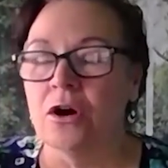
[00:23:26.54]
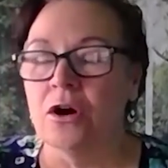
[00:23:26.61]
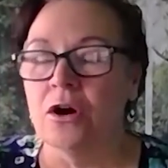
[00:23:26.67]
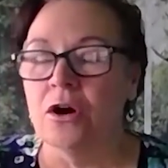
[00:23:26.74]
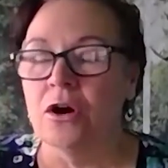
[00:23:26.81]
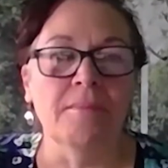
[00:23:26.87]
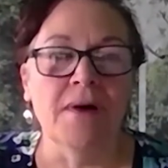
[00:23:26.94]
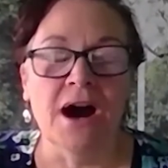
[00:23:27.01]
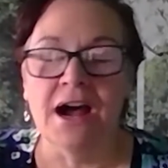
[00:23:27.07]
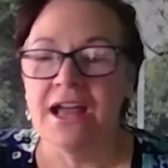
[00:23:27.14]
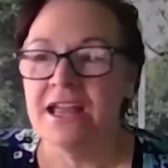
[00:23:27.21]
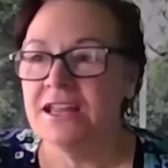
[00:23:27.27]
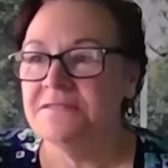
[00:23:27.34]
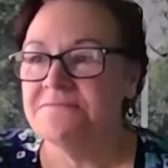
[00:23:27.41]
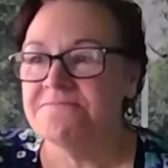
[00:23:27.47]

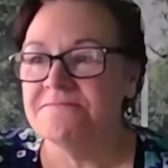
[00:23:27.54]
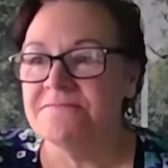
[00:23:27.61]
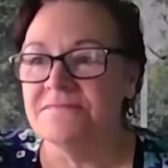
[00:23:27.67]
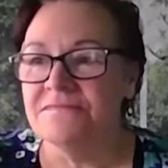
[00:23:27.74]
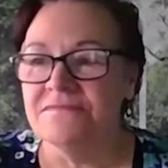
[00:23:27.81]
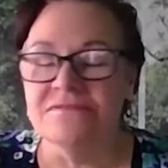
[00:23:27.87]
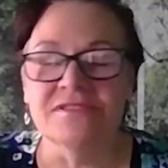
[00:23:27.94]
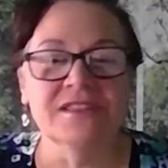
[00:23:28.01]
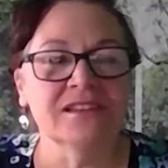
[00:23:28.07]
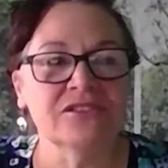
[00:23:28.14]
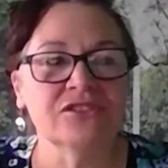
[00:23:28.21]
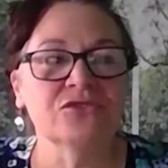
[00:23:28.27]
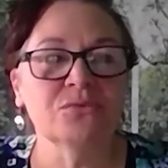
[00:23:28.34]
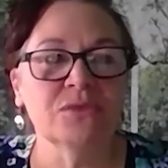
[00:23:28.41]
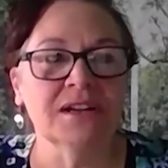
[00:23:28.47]
my, this
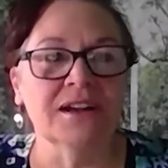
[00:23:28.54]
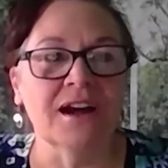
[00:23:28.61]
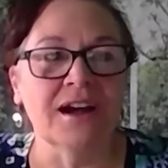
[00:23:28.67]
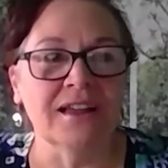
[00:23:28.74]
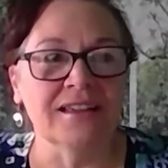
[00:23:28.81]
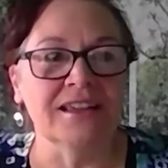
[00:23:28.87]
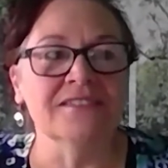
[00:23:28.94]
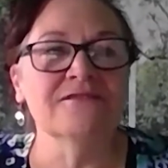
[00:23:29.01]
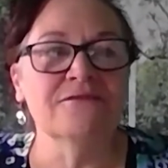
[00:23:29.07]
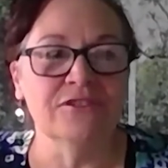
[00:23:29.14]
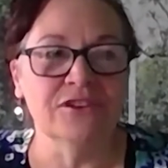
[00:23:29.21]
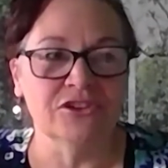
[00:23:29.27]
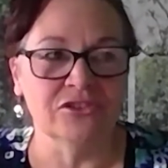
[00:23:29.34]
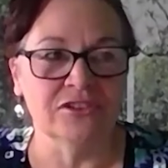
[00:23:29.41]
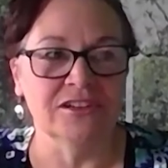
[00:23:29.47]
is what I
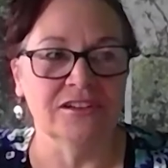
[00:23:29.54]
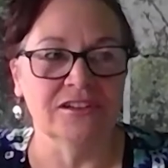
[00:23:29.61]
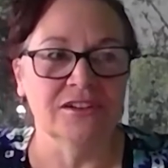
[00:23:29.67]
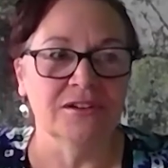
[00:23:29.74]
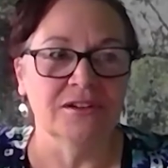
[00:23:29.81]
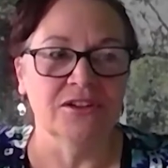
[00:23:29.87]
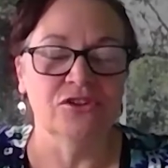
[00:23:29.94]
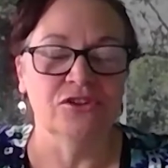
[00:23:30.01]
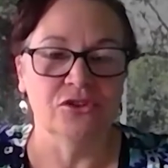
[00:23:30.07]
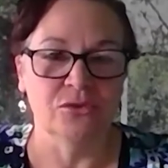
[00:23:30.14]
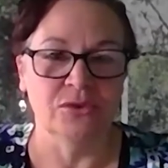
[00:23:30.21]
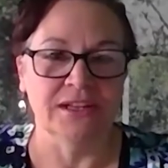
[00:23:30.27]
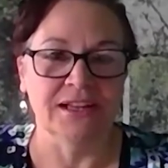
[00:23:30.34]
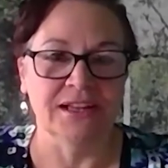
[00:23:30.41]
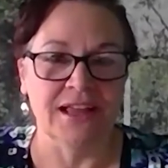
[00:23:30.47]
envisioned
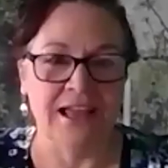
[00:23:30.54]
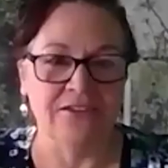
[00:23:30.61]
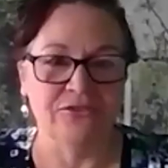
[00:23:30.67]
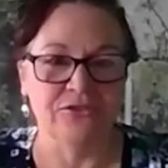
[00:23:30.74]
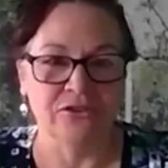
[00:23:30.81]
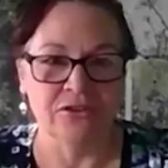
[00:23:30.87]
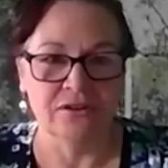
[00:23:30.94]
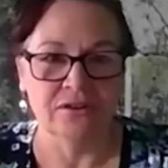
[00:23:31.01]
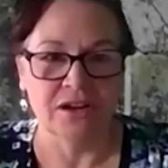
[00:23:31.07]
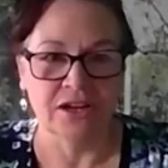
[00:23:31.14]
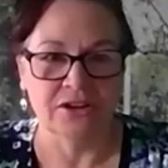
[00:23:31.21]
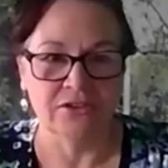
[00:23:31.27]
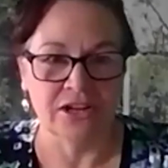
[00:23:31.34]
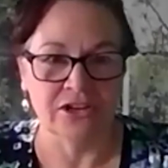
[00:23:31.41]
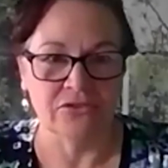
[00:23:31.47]
doing after I
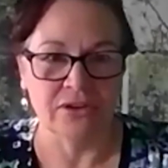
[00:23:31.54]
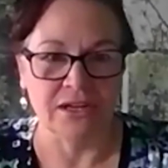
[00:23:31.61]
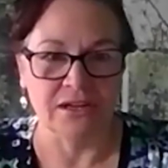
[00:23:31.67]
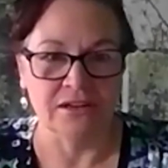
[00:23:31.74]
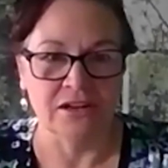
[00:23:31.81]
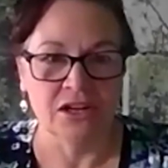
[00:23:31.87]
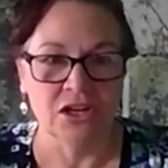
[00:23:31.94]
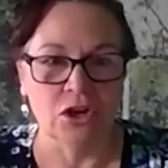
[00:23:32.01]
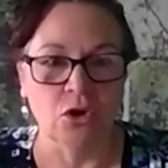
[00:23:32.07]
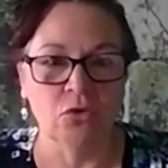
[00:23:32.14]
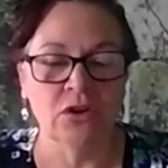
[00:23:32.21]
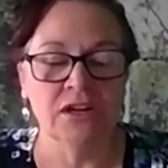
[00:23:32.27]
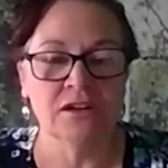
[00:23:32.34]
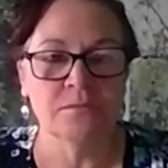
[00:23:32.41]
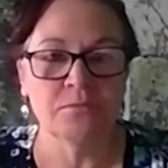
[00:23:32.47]
graduated
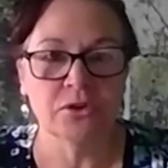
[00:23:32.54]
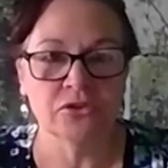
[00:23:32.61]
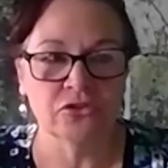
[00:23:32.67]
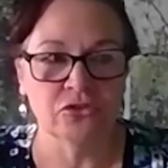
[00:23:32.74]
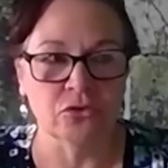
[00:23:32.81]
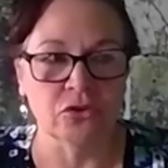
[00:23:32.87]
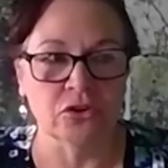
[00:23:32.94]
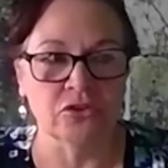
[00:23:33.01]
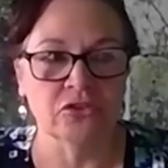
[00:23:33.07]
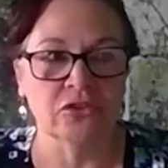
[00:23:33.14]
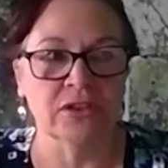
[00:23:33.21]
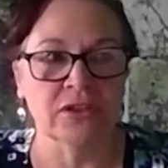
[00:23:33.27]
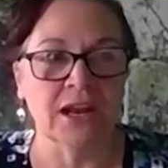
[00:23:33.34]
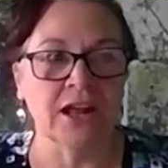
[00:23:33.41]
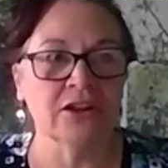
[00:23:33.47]
owning a bookstore so
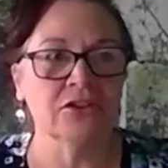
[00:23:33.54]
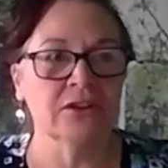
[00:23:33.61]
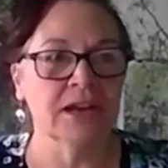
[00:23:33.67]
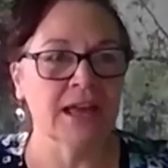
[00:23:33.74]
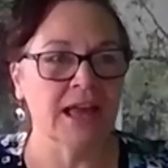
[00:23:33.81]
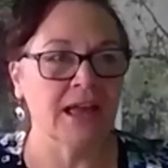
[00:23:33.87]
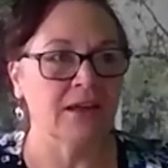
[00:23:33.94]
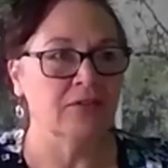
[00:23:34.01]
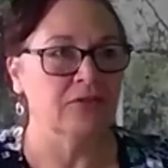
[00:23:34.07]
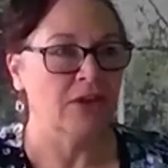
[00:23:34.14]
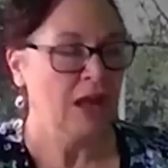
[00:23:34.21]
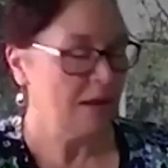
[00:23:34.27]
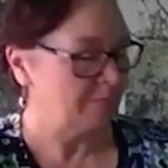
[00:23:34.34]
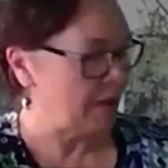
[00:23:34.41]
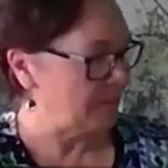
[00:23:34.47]
that I could have
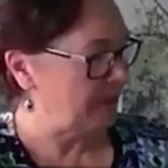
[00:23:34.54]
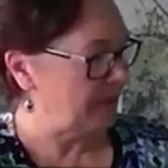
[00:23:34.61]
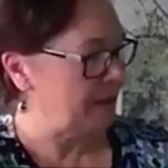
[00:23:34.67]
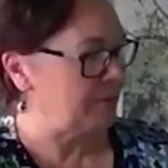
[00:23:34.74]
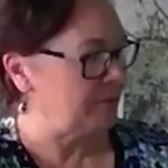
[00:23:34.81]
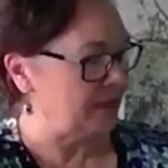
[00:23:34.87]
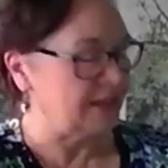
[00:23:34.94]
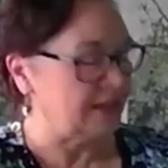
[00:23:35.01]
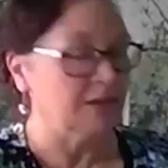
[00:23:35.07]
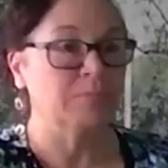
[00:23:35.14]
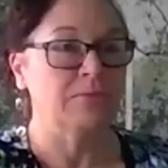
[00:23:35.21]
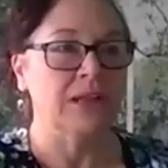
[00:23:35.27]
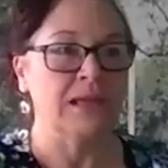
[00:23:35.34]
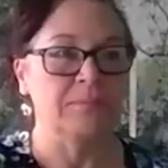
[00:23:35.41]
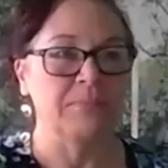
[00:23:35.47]
my baby in a
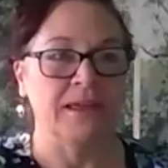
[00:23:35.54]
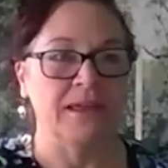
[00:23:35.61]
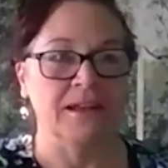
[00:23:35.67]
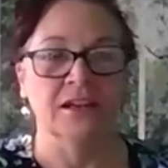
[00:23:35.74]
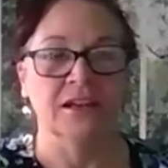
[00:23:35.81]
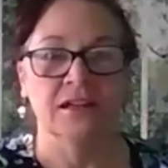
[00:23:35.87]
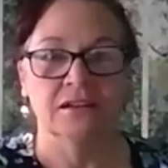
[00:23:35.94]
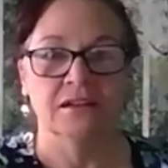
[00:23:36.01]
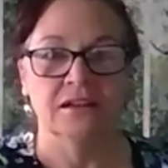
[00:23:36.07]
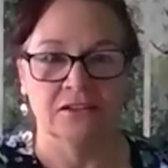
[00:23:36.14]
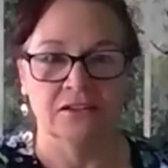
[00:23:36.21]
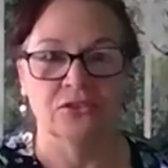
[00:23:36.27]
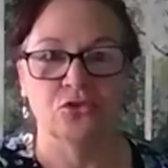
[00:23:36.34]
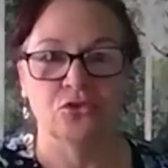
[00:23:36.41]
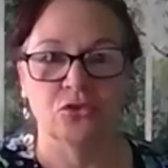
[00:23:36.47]
playpen in
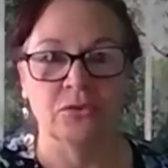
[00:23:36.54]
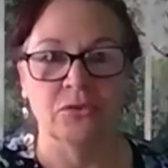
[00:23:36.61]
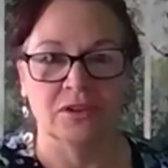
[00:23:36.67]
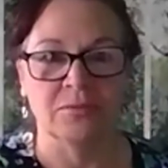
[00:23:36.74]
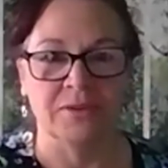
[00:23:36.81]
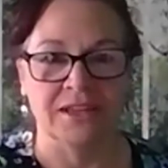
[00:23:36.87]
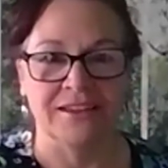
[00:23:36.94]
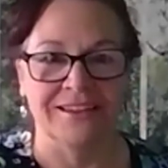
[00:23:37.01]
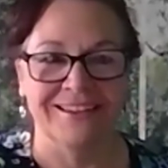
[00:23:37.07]
the store with me.